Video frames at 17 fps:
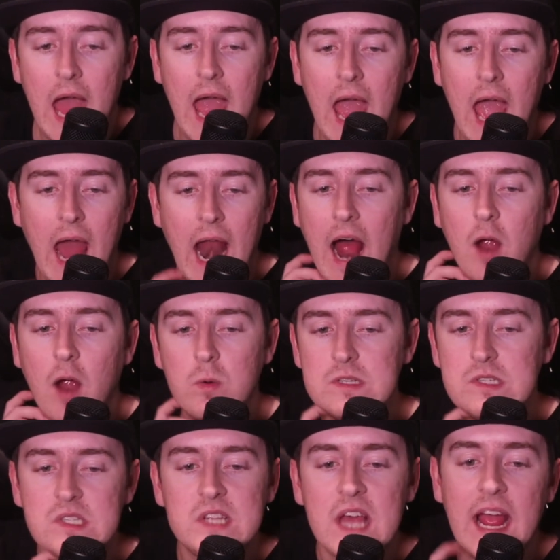And I would
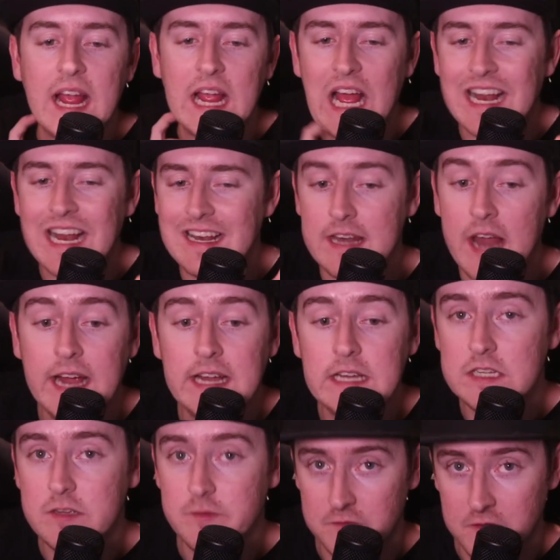say
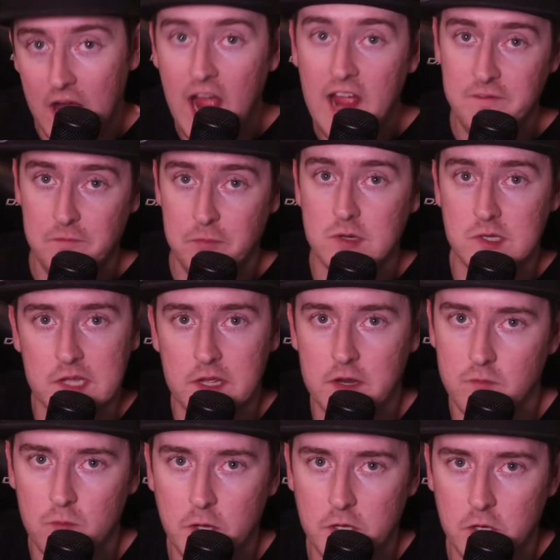95%
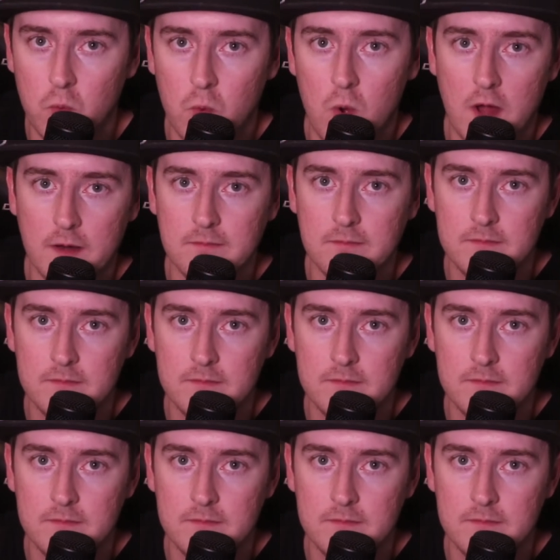of what you want,